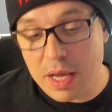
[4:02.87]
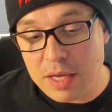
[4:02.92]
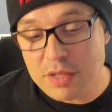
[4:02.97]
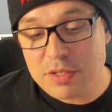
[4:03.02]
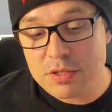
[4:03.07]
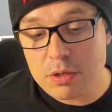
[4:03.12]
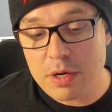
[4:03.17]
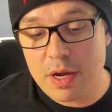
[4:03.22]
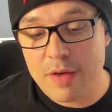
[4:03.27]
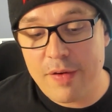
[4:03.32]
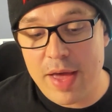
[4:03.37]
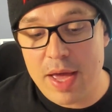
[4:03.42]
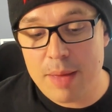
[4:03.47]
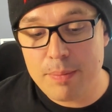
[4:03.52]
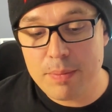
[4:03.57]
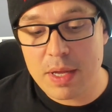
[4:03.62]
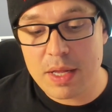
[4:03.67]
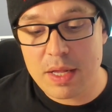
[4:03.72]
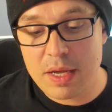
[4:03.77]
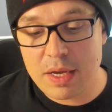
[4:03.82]
I sort of
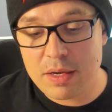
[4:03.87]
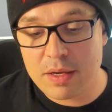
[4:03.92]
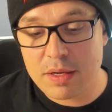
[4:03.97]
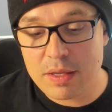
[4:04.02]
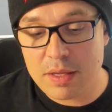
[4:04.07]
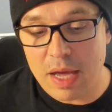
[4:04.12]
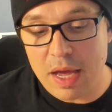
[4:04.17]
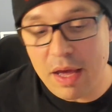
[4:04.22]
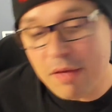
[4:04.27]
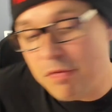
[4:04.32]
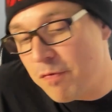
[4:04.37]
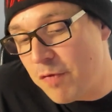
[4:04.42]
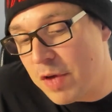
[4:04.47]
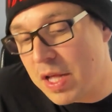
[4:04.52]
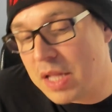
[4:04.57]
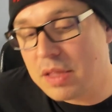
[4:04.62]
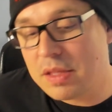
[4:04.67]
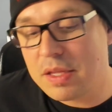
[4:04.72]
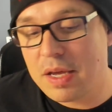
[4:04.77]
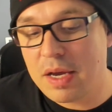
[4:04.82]
am I, like I
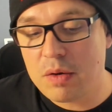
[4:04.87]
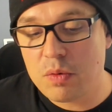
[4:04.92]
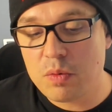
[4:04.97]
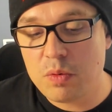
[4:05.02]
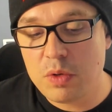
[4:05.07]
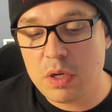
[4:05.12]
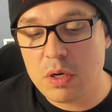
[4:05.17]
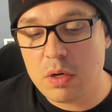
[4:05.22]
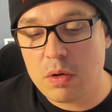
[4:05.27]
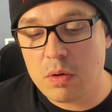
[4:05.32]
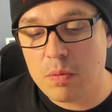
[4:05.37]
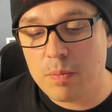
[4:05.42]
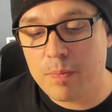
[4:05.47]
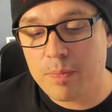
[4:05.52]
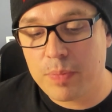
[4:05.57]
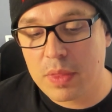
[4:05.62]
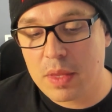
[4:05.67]
felt that you know